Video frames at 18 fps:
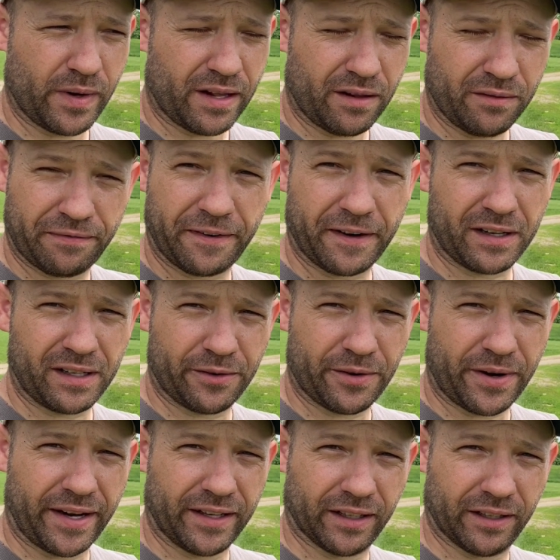fairly
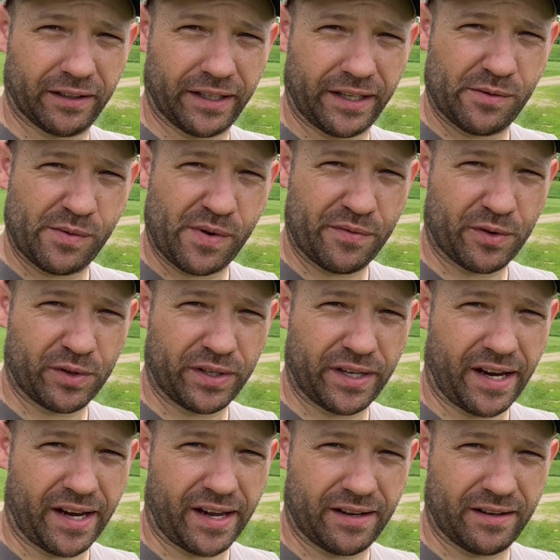regularly. We've only
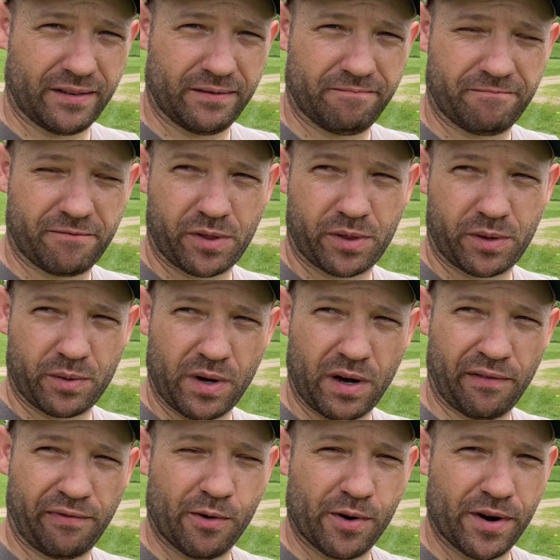had 3
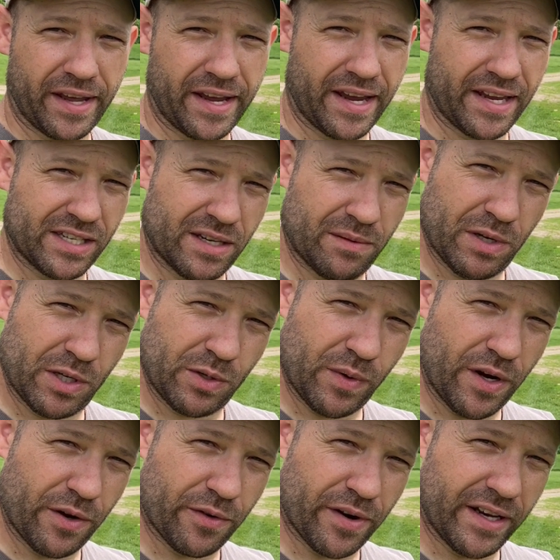or 4 days in
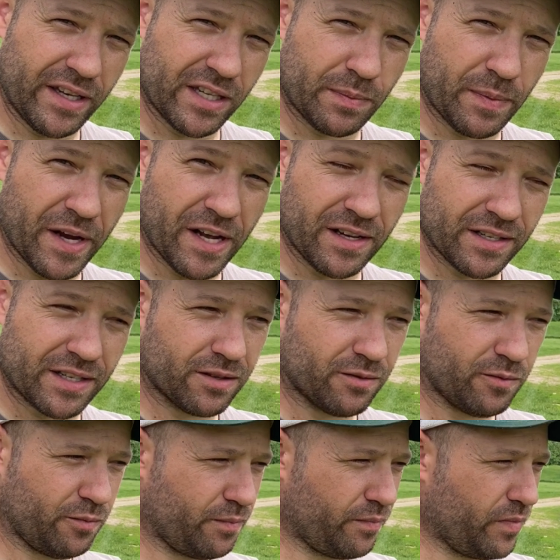between rain spells,
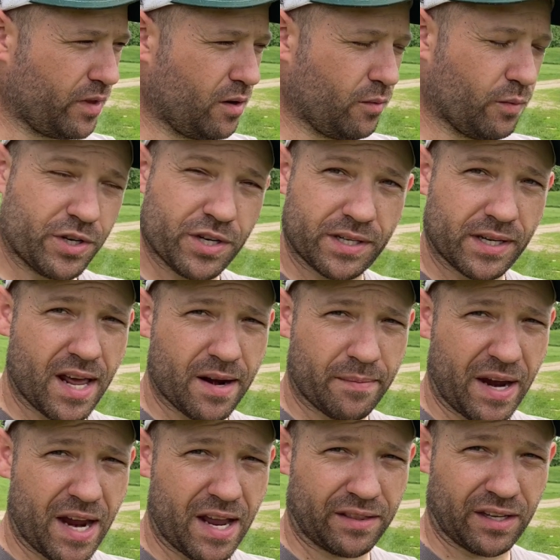which is not a
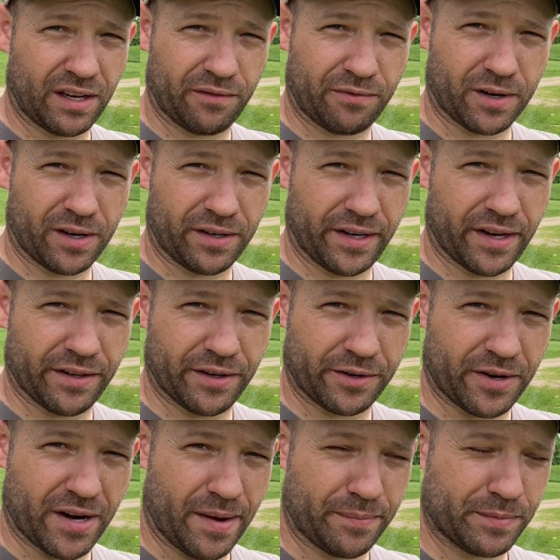bad thing for all the other
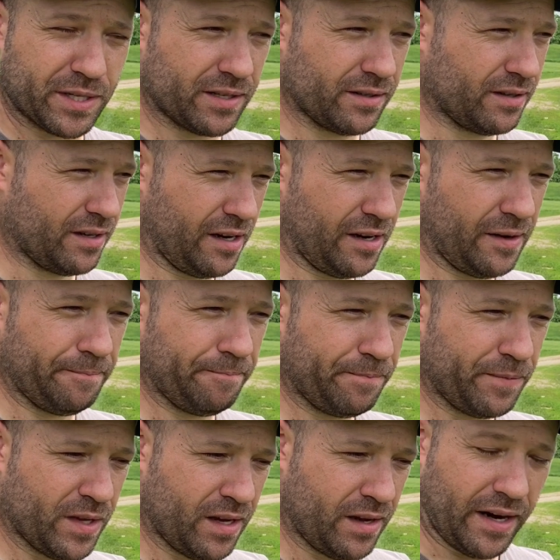crops. And
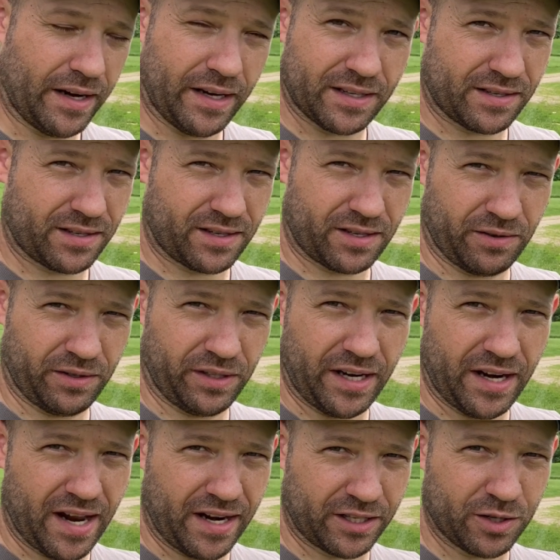it's
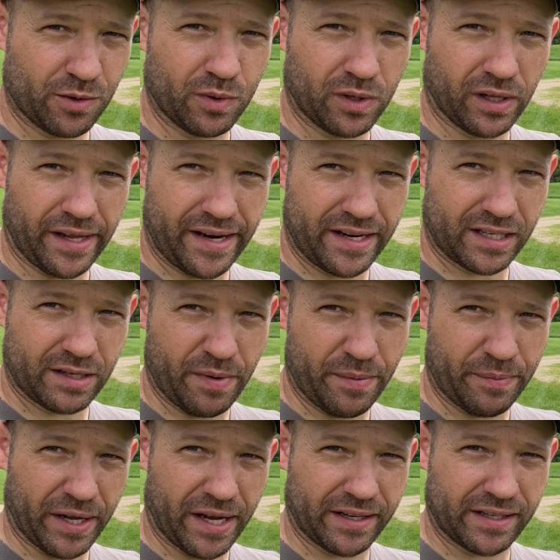certainly not too late to be
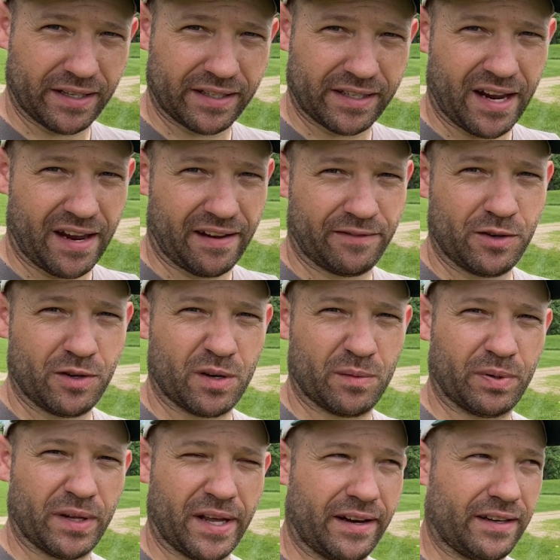planting Teff. You
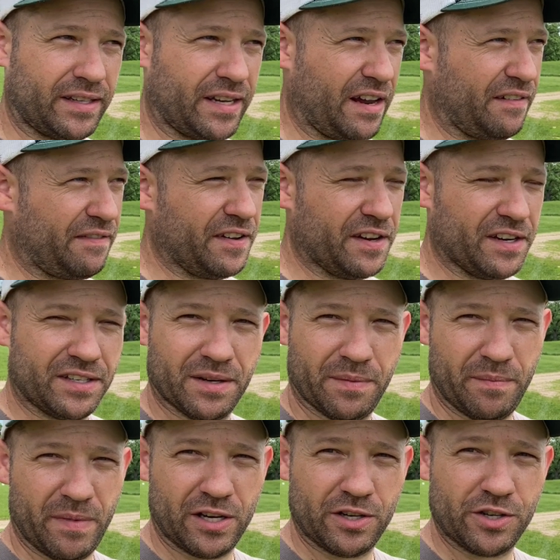can plant Teff into
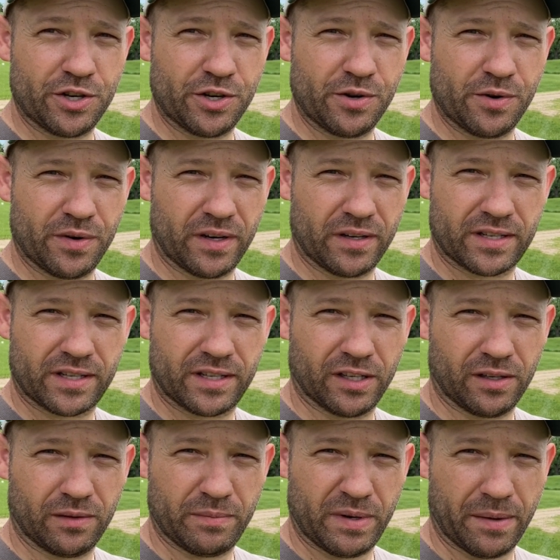mid-June and
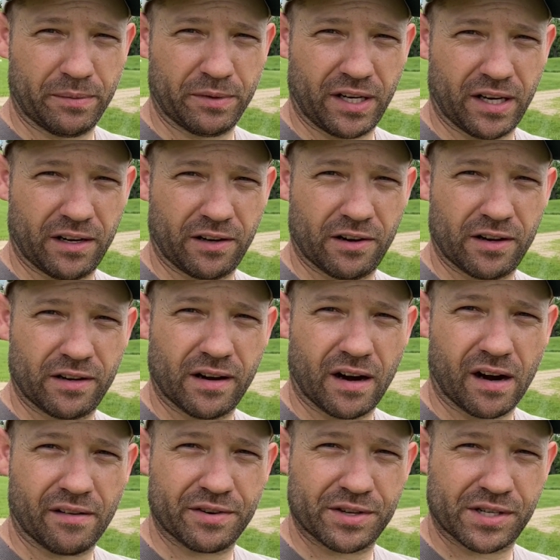still be able to get a good
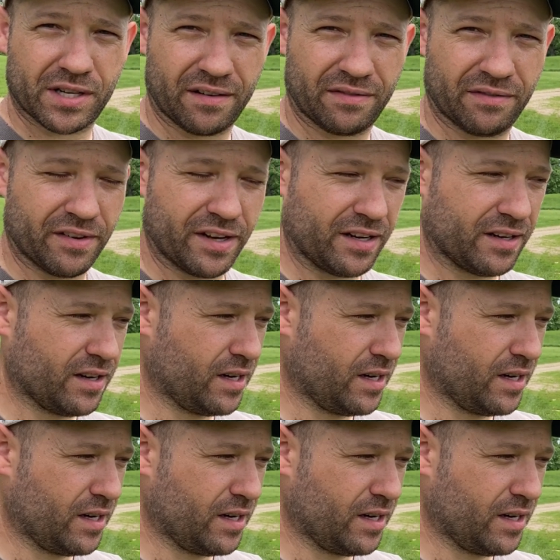harvest off of it.